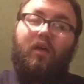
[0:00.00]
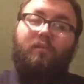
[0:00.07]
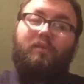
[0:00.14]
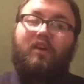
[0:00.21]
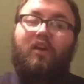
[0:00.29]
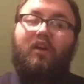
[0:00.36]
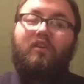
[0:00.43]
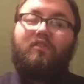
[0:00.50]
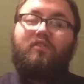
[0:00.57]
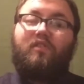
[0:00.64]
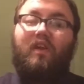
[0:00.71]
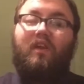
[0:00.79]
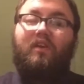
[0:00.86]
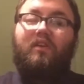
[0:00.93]

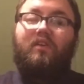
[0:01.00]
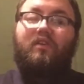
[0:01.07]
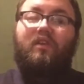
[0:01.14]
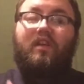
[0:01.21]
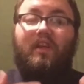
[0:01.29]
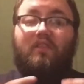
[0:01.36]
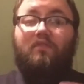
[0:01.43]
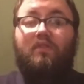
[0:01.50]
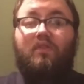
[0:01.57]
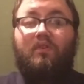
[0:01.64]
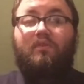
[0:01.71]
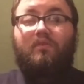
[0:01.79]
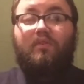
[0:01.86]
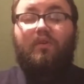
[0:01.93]
because even
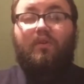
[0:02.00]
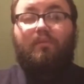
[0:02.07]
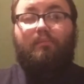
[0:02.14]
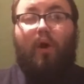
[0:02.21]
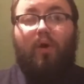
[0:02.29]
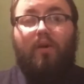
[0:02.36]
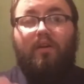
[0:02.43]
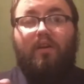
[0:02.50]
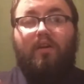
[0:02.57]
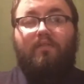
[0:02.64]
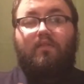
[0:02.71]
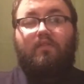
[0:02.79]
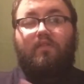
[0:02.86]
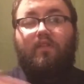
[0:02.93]
though you're a part
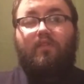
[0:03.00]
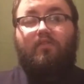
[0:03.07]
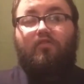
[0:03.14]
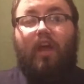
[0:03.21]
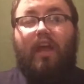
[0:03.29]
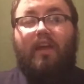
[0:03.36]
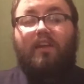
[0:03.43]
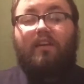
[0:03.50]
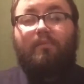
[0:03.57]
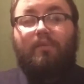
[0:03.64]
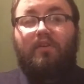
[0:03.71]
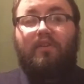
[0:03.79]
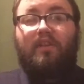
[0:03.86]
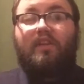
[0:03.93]
of this giant
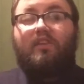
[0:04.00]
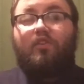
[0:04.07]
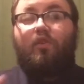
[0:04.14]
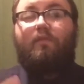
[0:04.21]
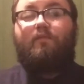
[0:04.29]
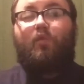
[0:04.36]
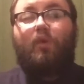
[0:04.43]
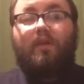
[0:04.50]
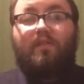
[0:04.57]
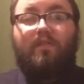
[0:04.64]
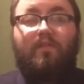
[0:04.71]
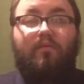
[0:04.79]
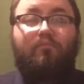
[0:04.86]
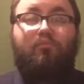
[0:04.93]
community, your voice
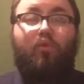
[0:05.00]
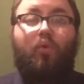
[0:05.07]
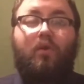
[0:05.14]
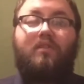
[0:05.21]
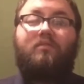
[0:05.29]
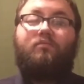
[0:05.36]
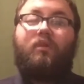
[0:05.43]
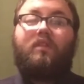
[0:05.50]
is important.